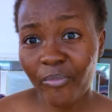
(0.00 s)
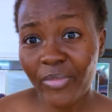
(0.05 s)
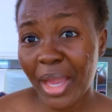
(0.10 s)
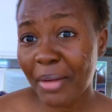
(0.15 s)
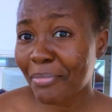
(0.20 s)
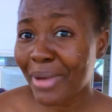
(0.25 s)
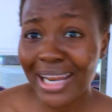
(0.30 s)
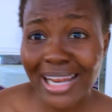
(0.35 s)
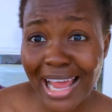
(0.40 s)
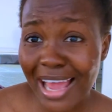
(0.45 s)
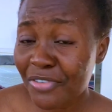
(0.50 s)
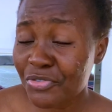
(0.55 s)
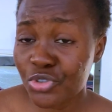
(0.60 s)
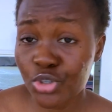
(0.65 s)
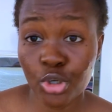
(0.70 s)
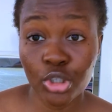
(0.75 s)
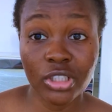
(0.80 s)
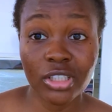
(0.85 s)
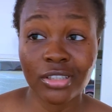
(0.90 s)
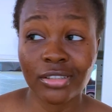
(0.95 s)
My Life
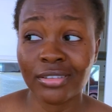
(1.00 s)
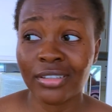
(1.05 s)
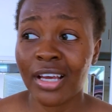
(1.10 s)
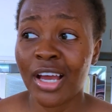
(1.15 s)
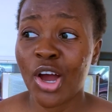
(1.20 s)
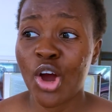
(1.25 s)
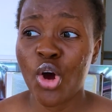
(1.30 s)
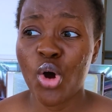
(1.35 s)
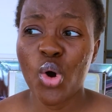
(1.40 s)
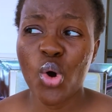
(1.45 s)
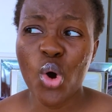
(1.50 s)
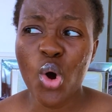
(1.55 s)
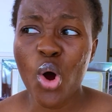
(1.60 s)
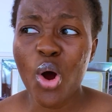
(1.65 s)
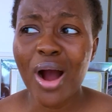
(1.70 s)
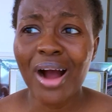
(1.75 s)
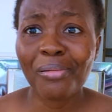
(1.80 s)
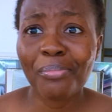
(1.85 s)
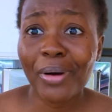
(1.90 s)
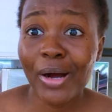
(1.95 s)
Journey
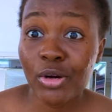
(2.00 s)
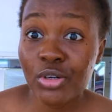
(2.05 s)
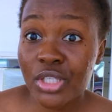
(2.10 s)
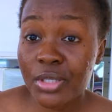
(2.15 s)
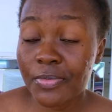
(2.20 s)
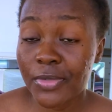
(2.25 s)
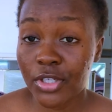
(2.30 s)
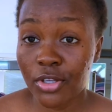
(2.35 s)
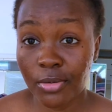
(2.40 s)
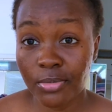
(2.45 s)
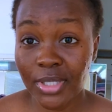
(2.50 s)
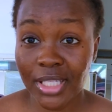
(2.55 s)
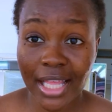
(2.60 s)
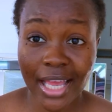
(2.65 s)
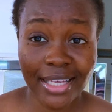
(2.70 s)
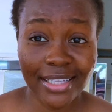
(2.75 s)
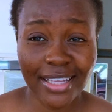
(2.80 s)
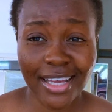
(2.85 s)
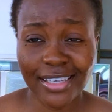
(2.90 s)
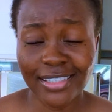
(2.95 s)
or About Me, something
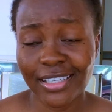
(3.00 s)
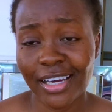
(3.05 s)
like that.